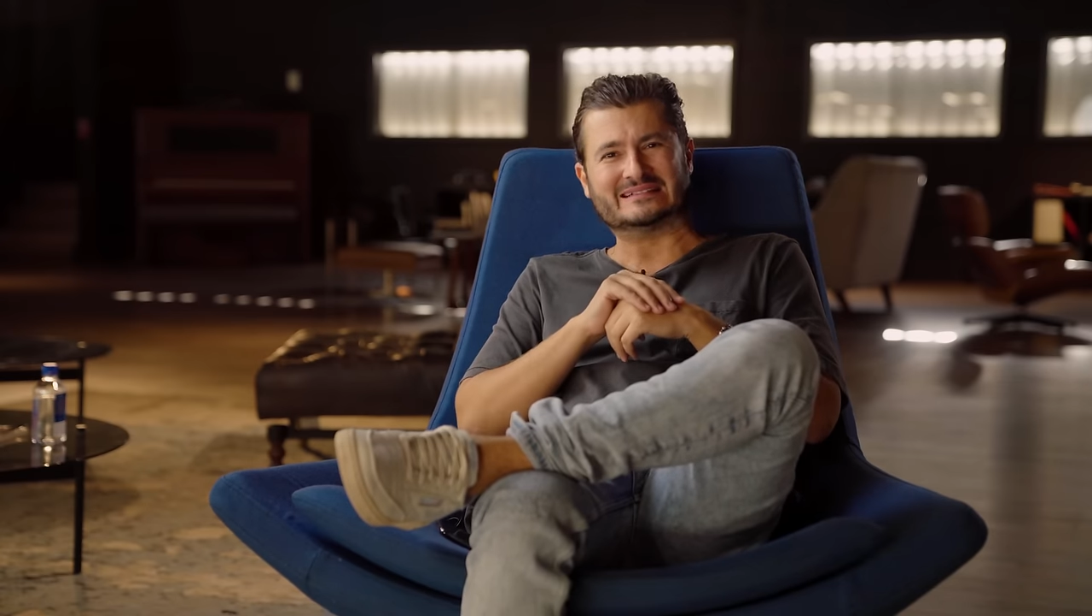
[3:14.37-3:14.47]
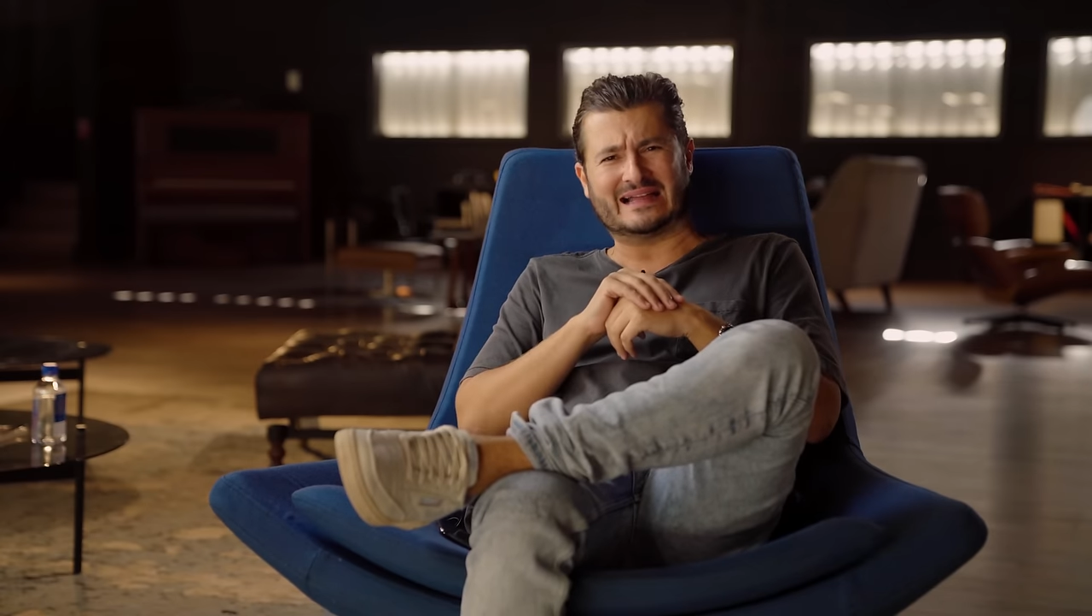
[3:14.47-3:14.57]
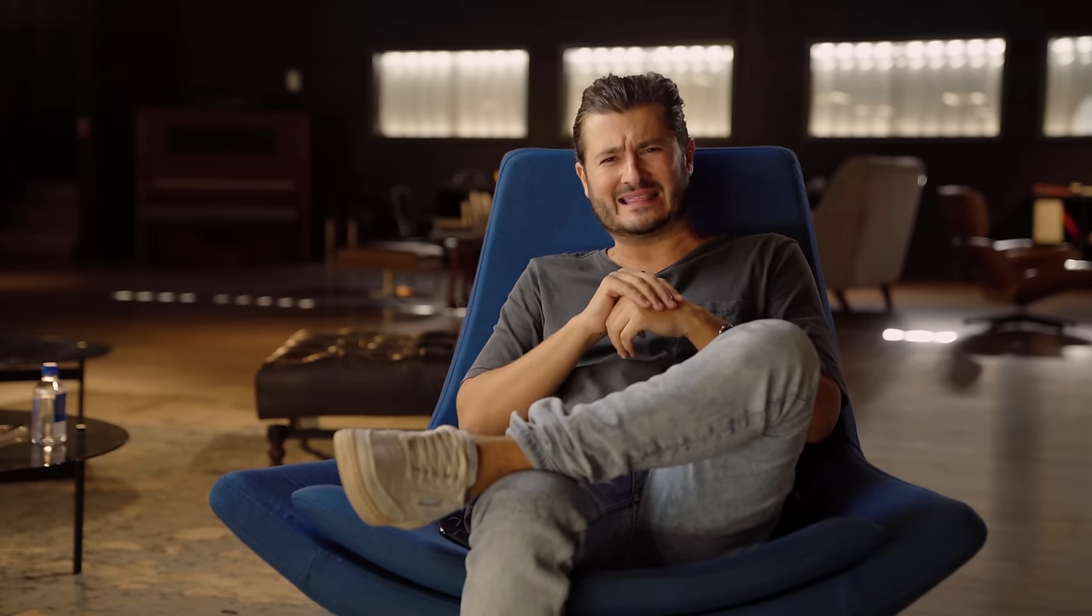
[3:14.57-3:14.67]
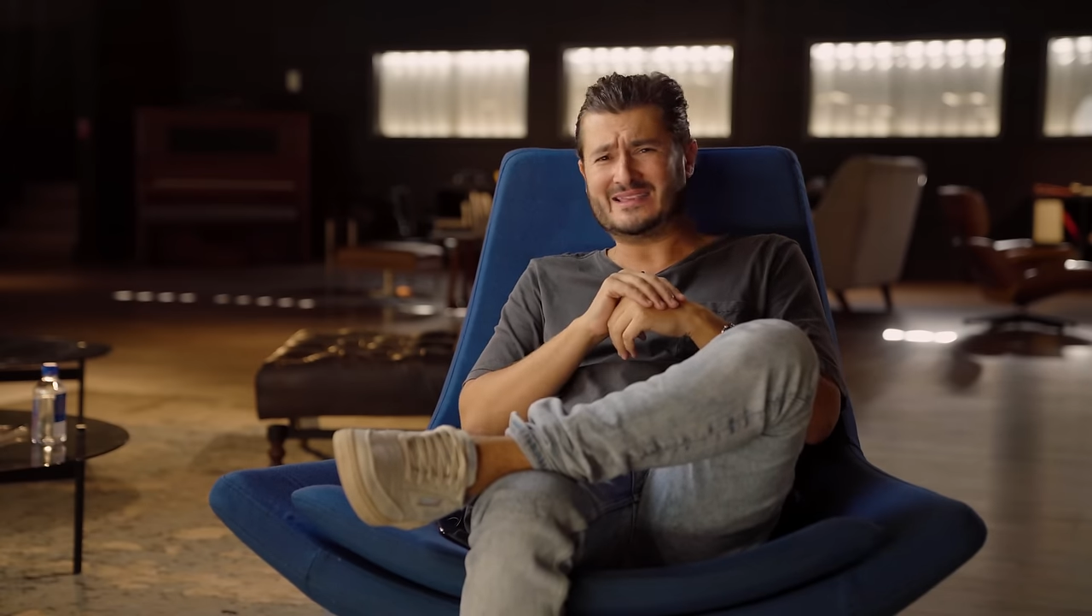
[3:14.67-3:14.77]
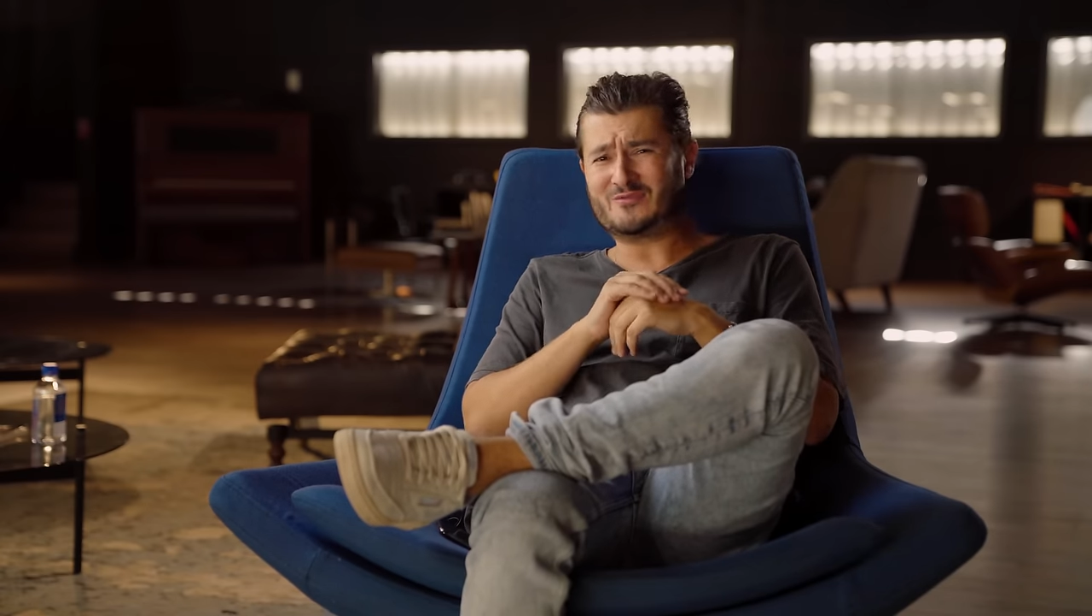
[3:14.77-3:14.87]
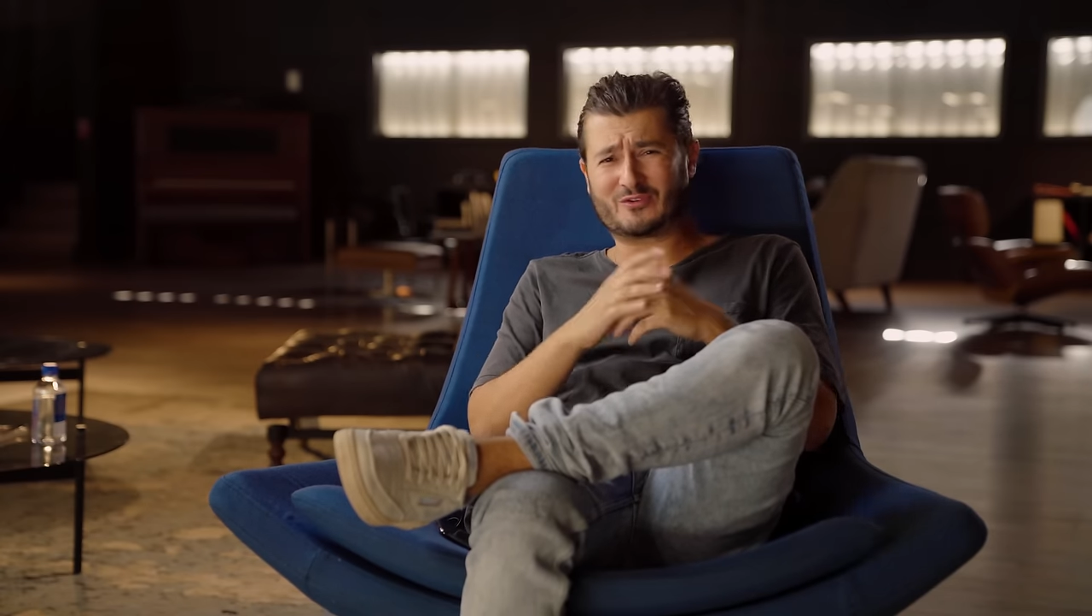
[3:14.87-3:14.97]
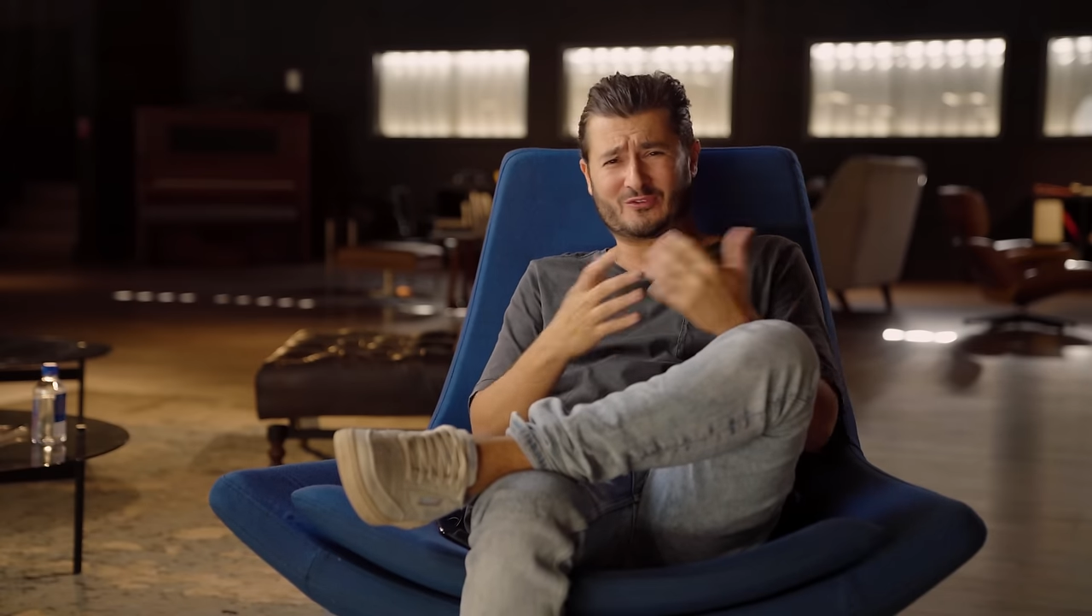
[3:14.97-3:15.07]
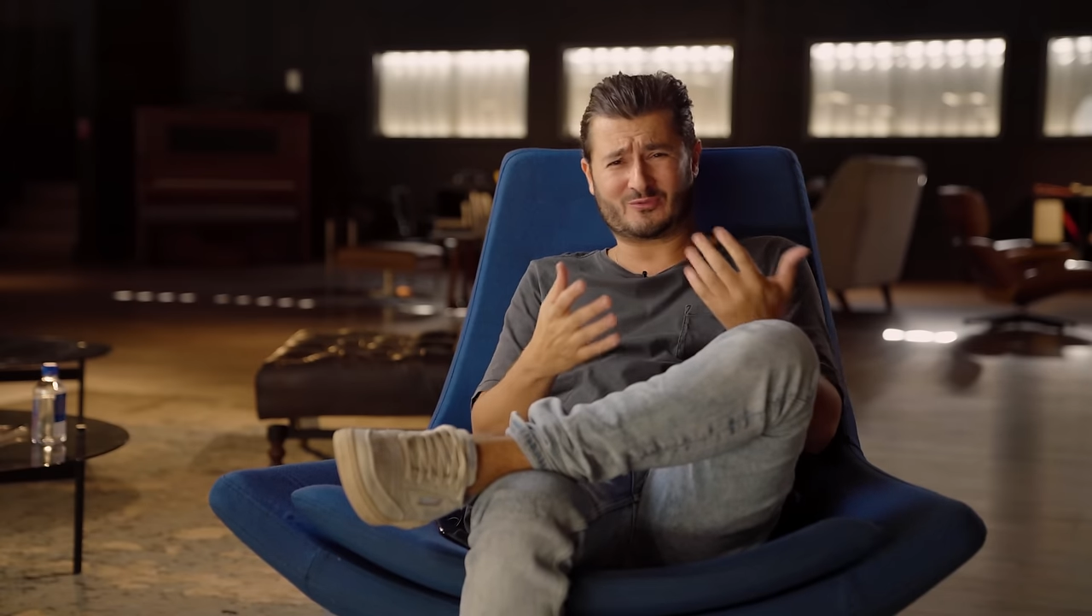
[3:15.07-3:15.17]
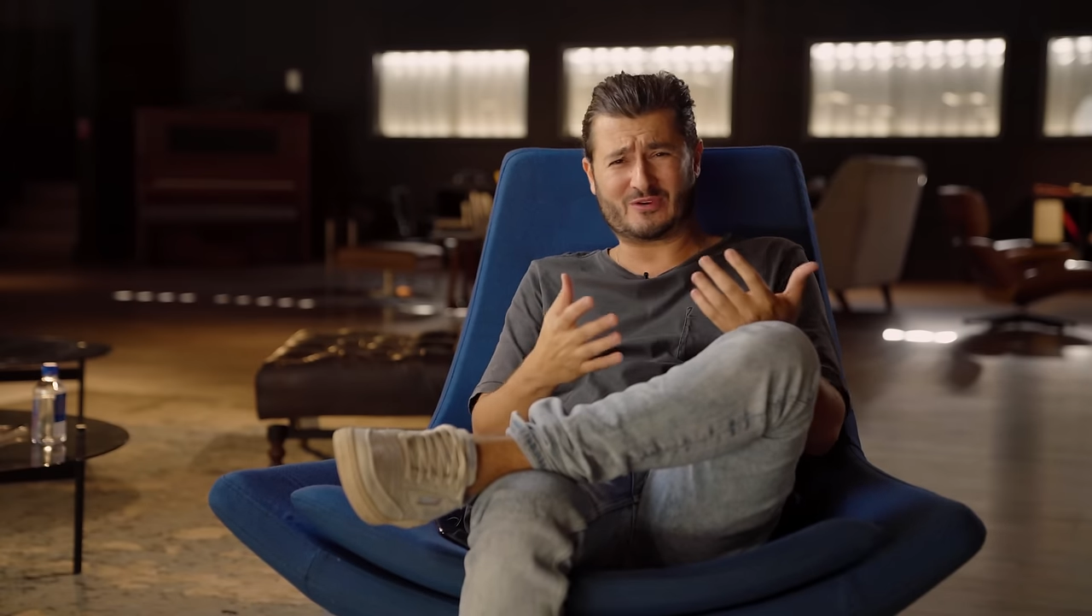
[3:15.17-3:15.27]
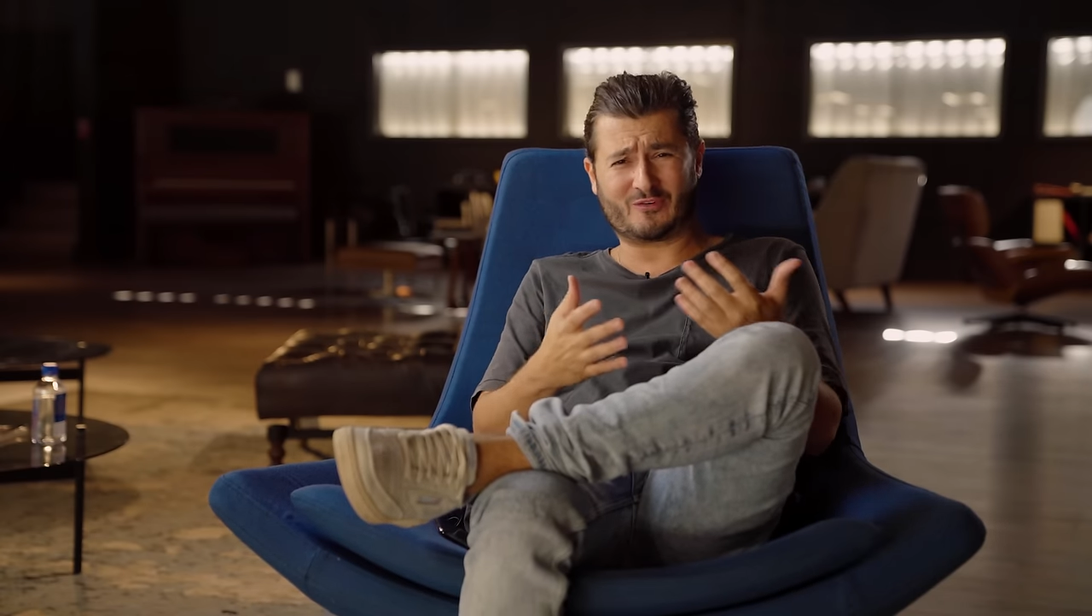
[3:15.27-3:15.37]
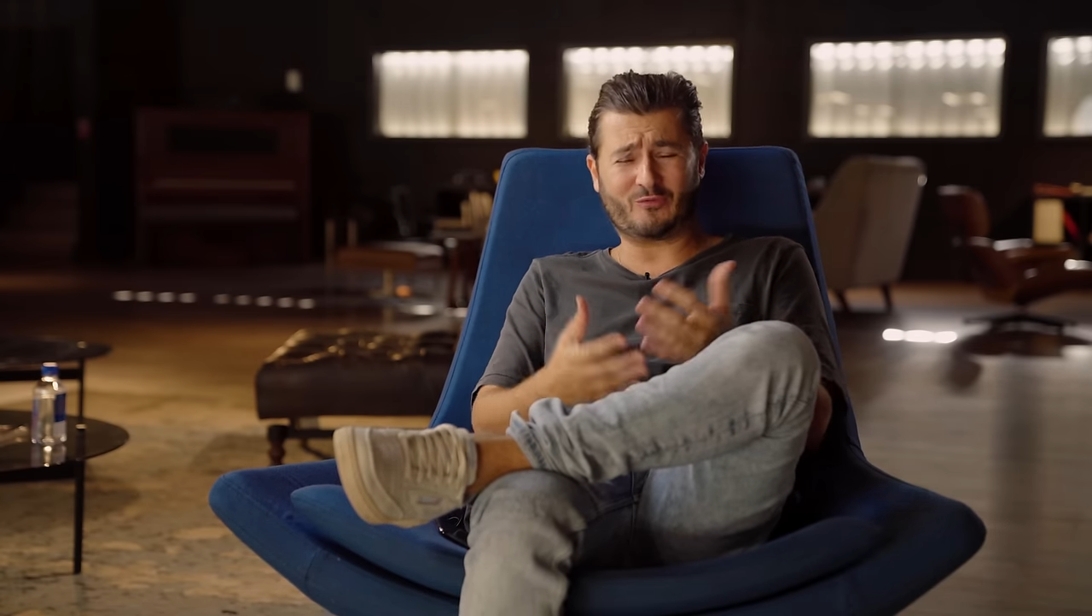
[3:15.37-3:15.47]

I think, for three or